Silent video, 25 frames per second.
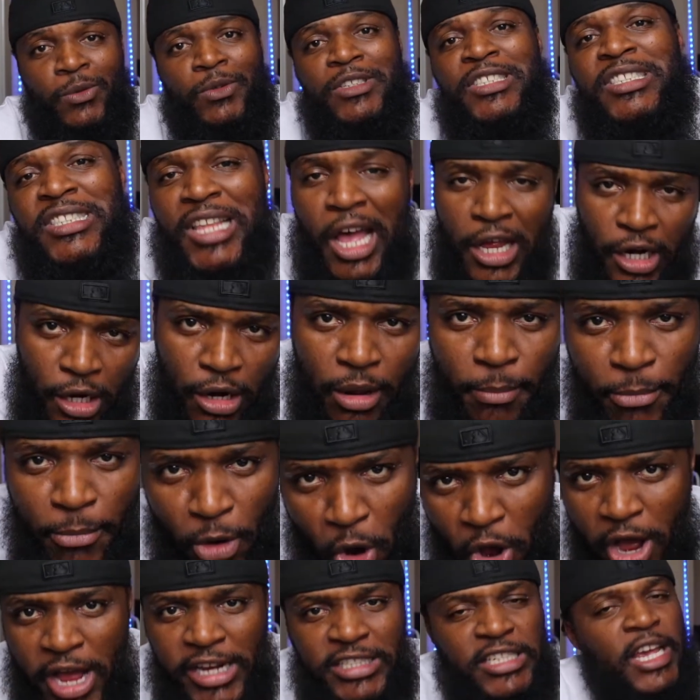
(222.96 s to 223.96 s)
you want to stunt on them
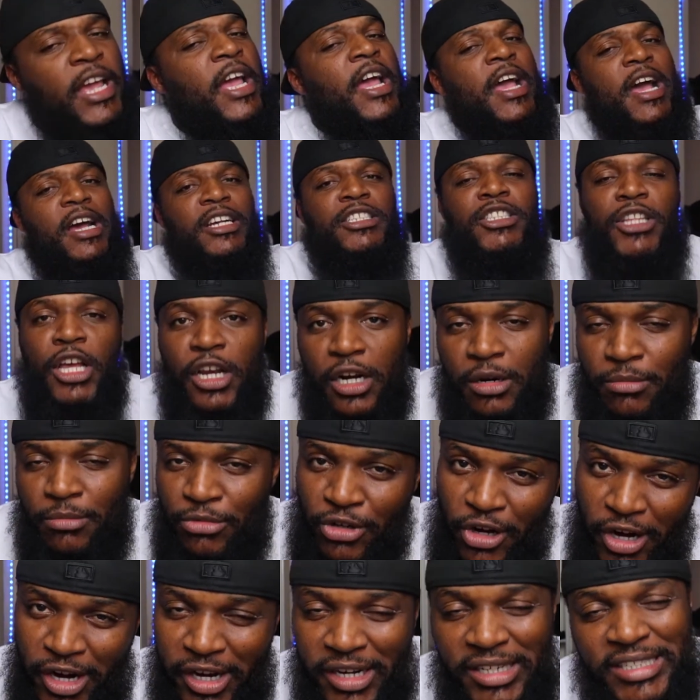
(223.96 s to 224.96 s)
boys, I stunt on them
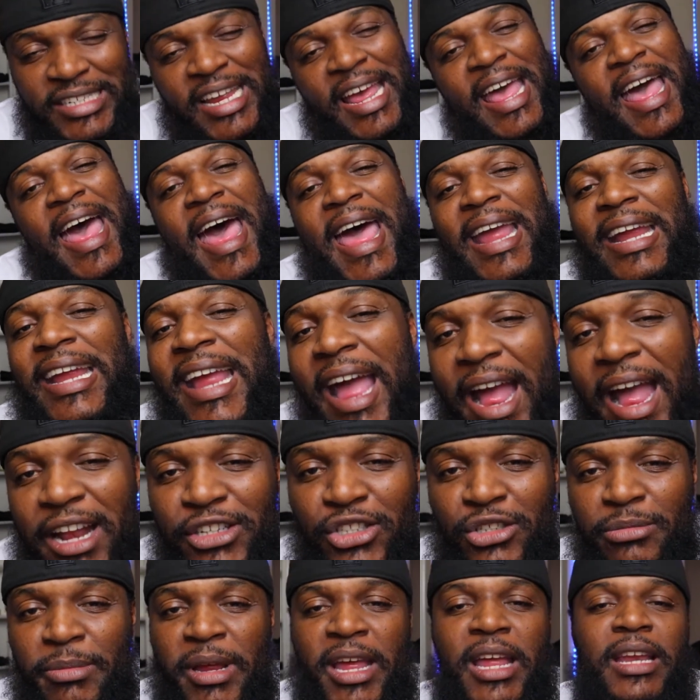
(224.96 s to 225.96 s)
girls, I
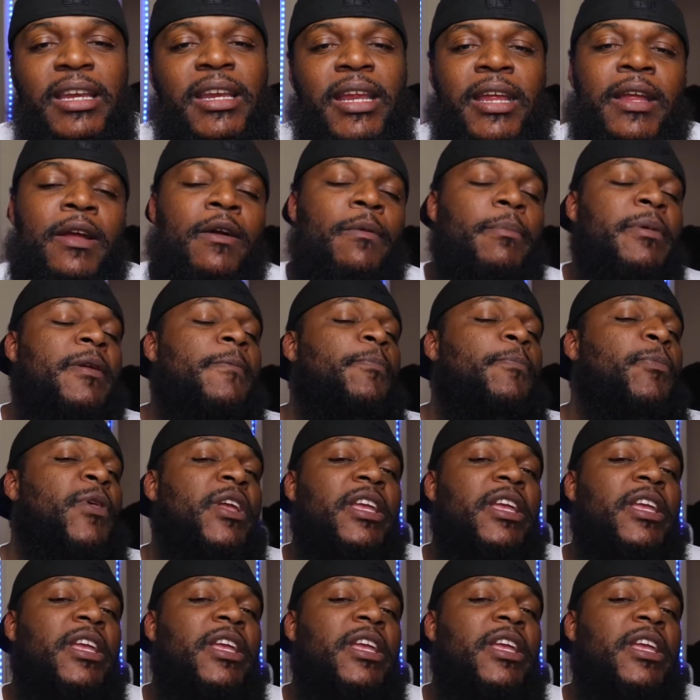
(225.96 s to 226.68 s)
got you, man. DM me.